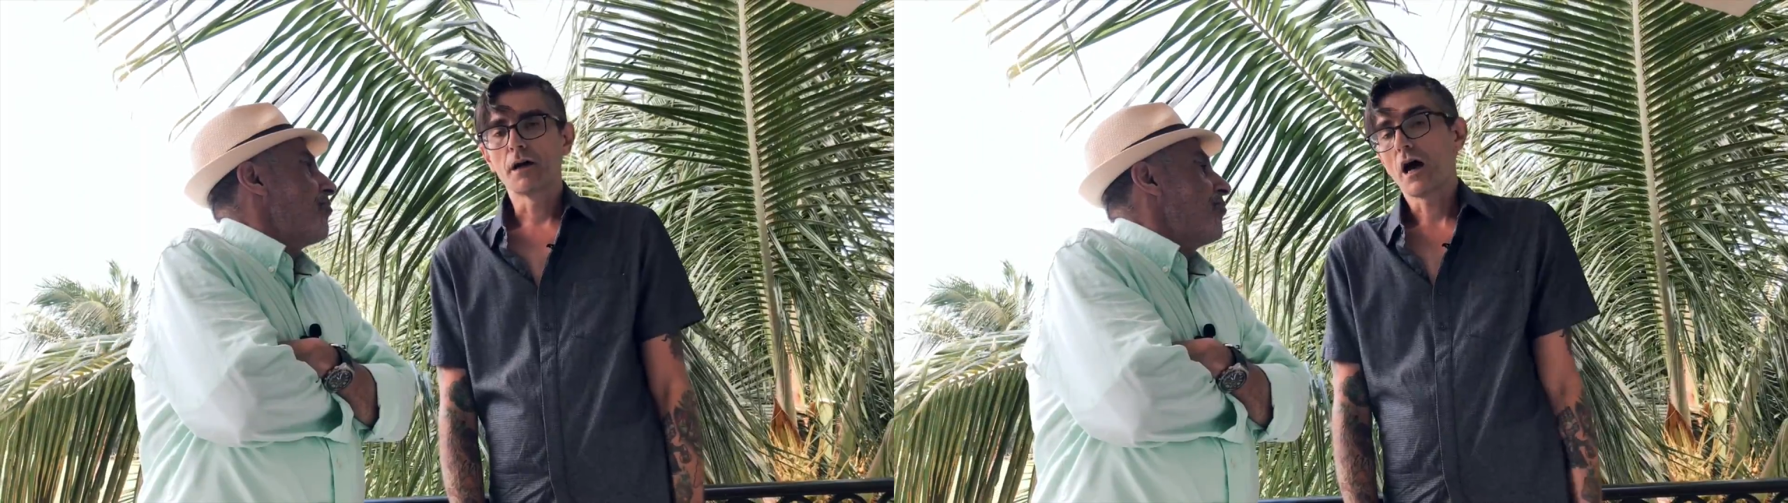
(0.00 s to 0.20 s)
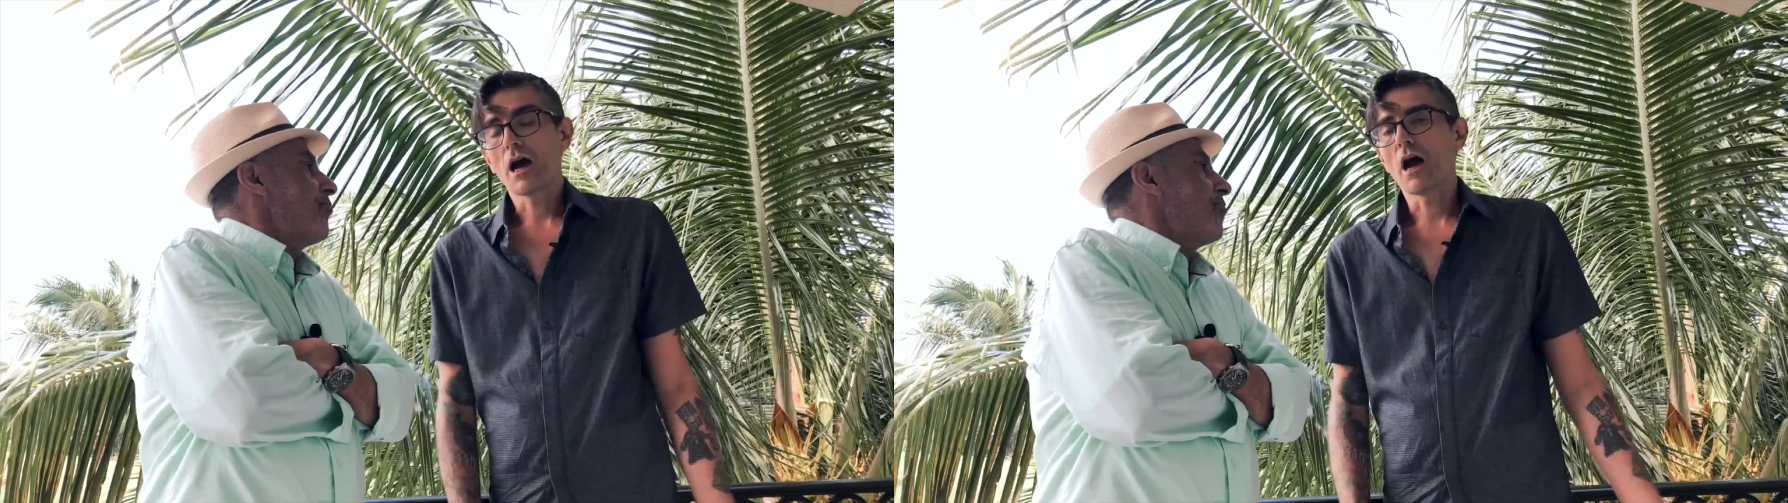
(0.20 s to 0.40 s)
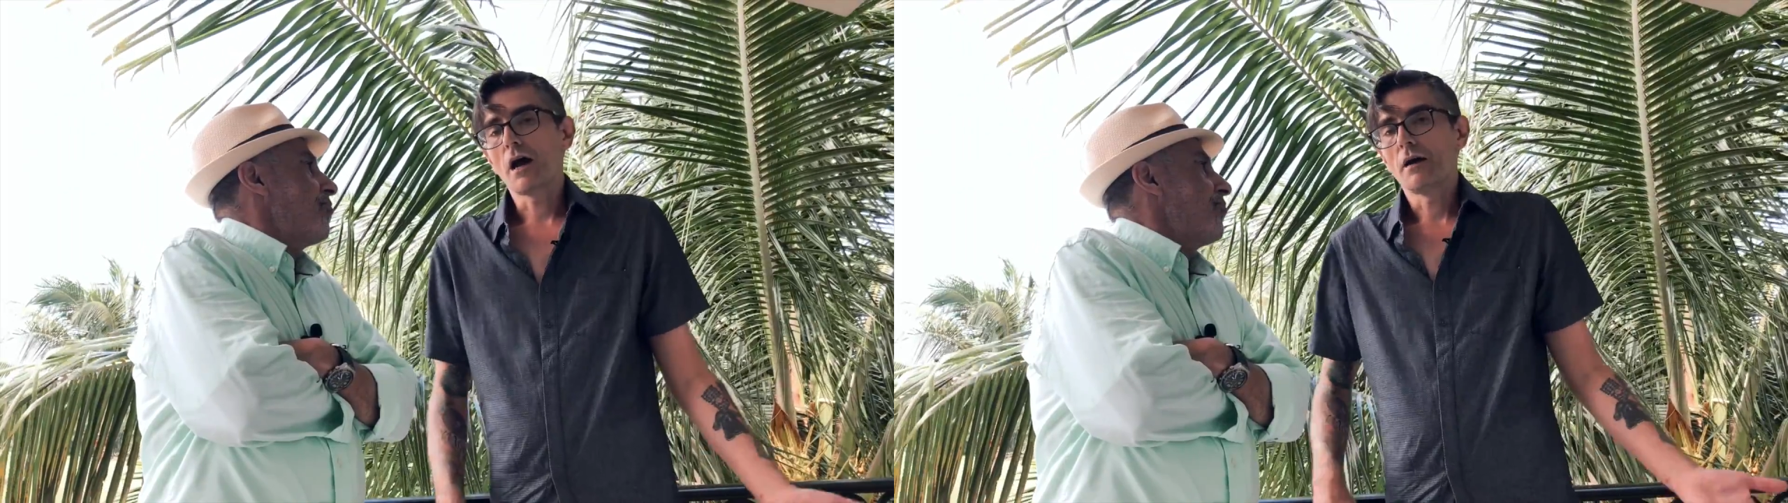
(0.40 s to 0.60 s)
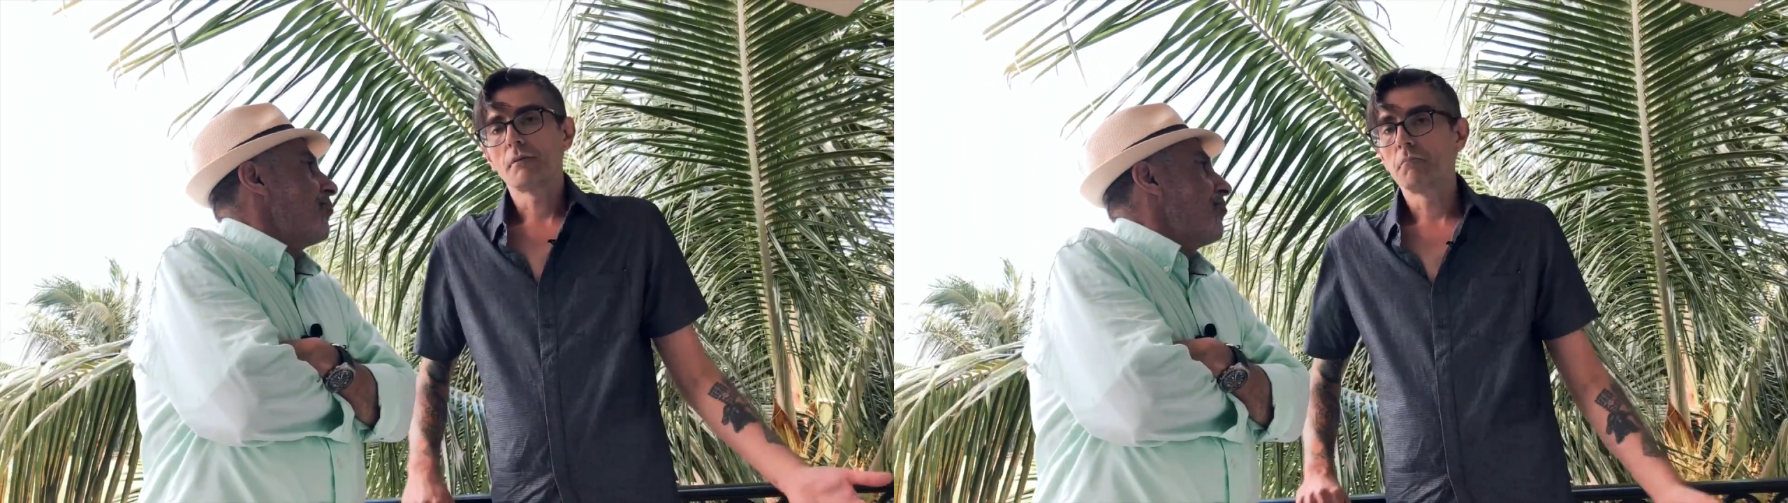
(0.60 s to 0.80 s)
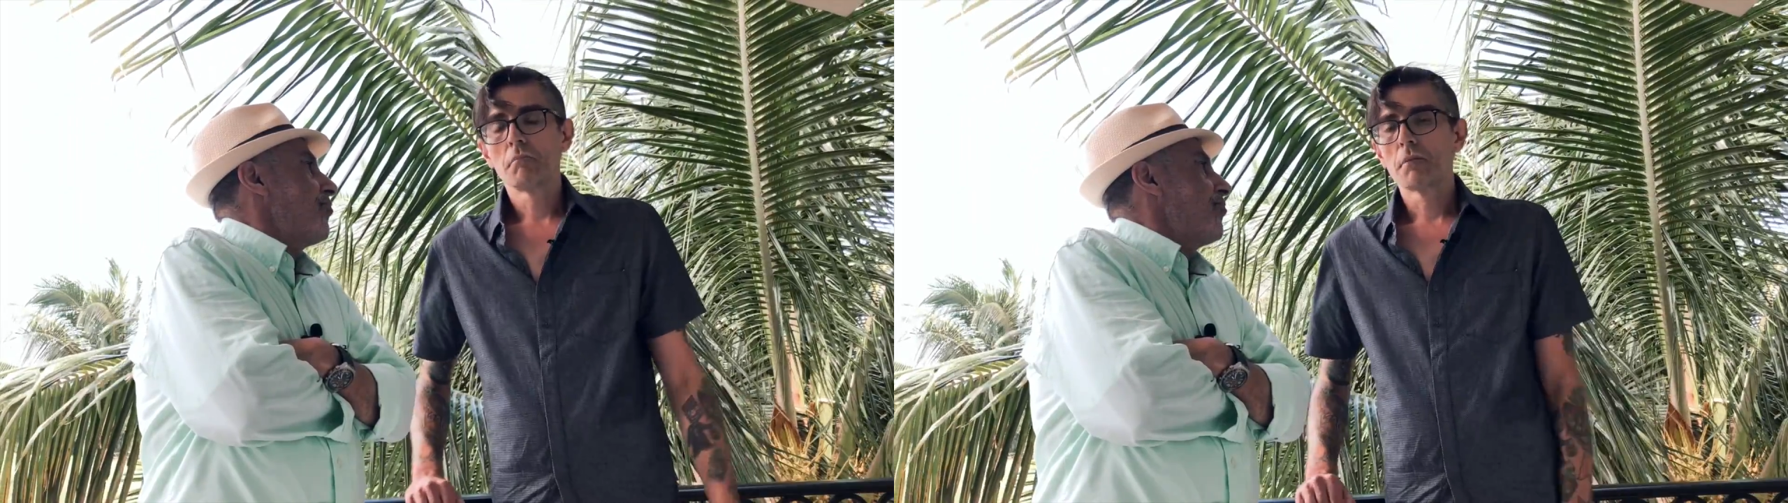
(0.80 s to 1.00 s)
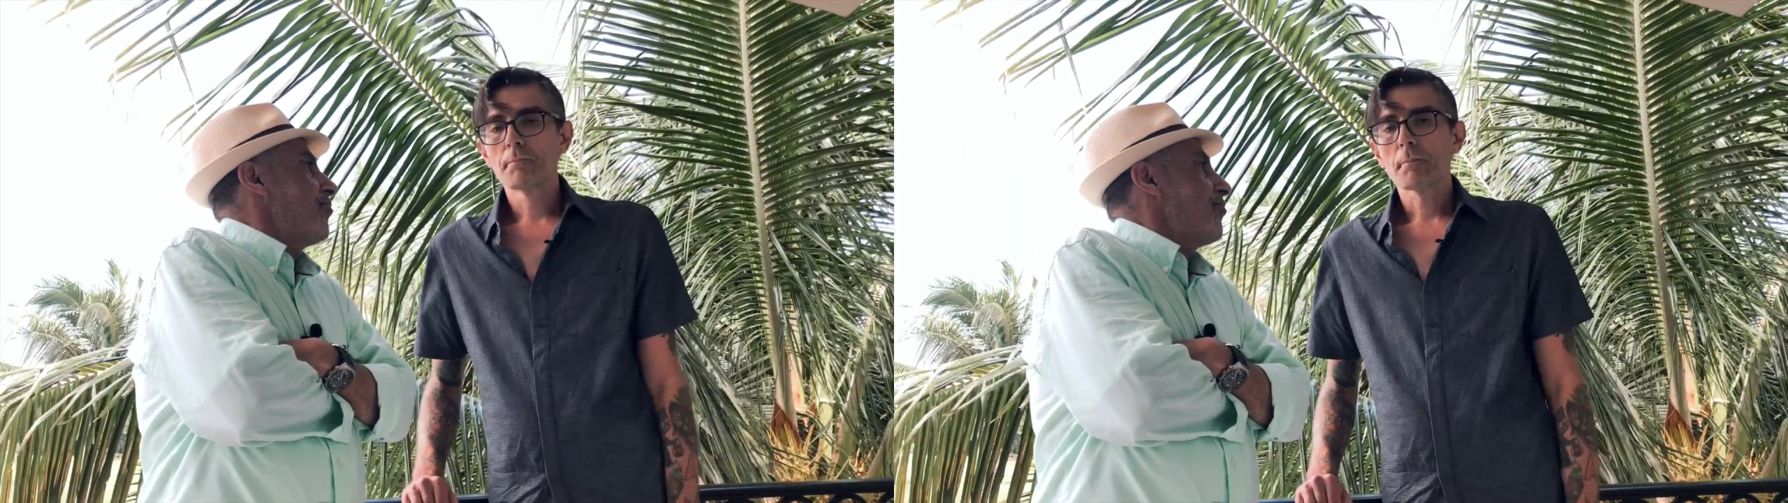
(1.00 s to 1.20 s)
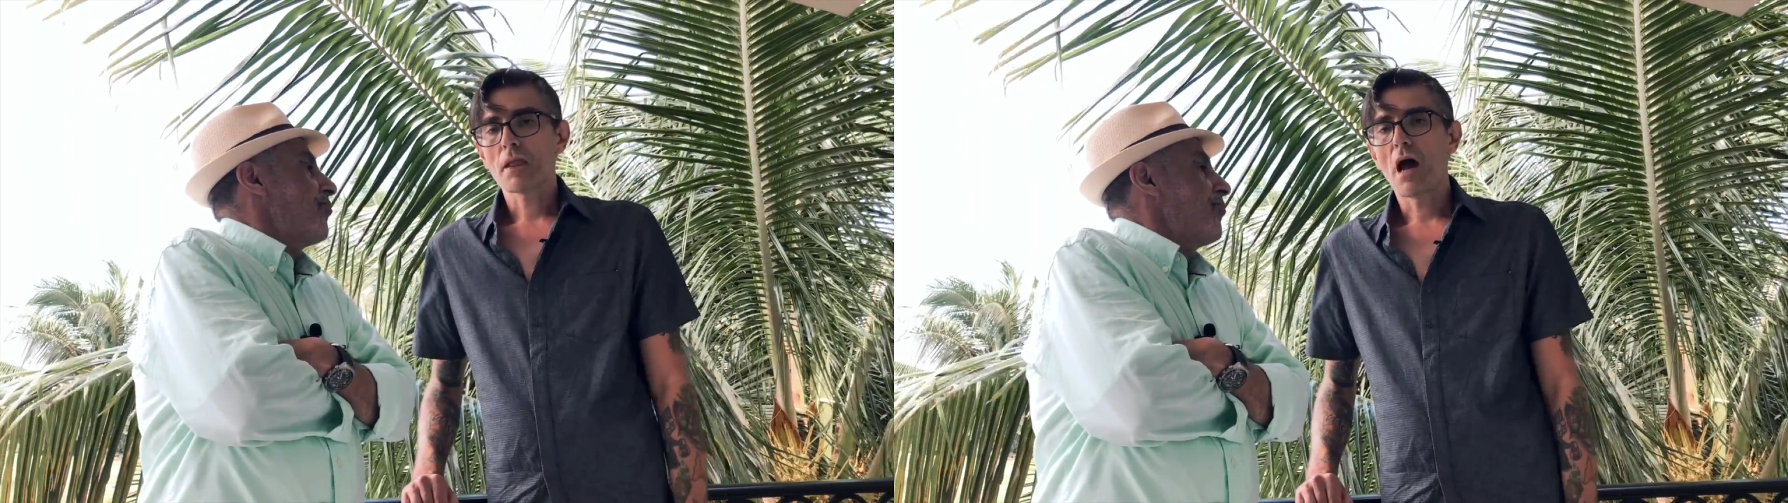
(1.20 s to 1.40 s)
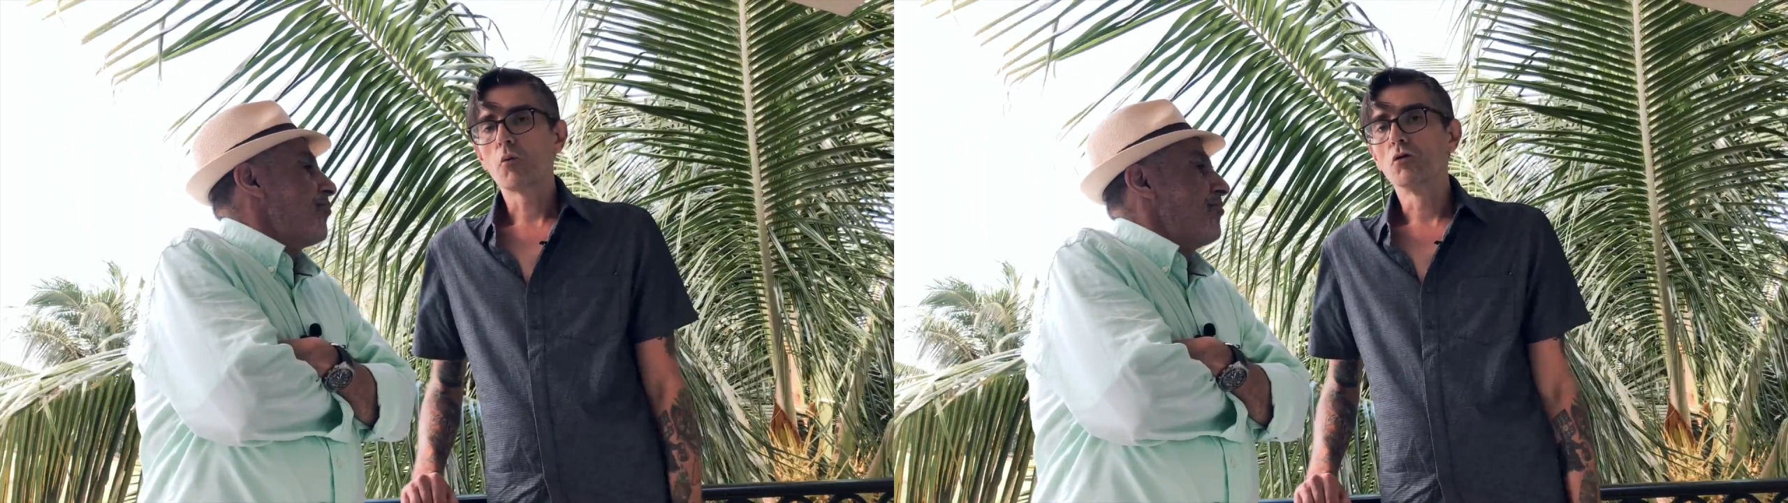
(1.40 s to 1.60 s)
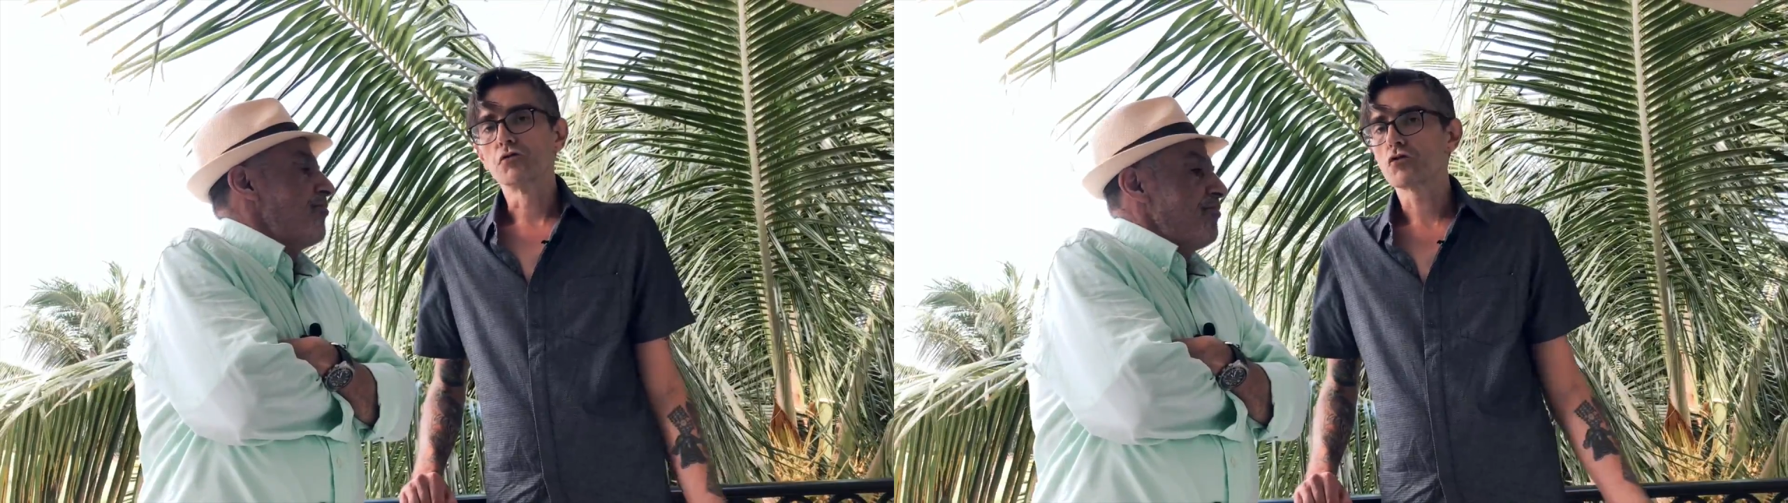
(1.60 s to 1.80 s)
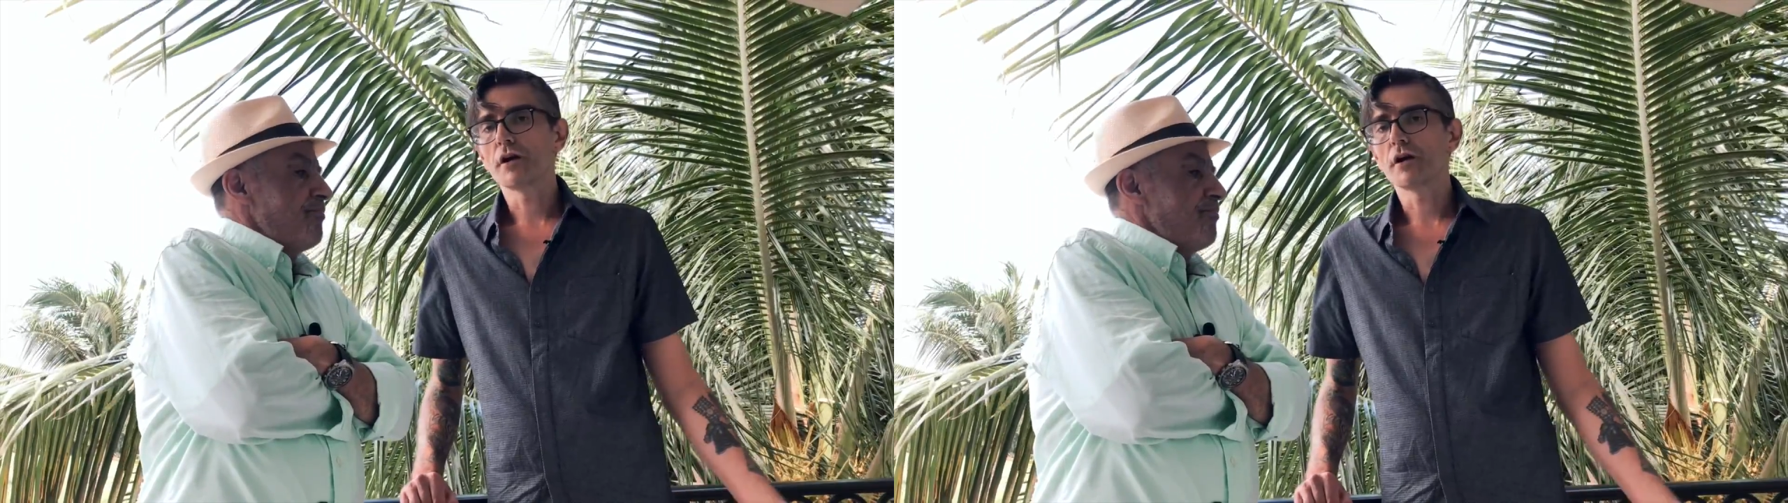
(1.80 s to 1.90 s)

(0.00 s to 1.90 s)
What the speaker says: I wouldn't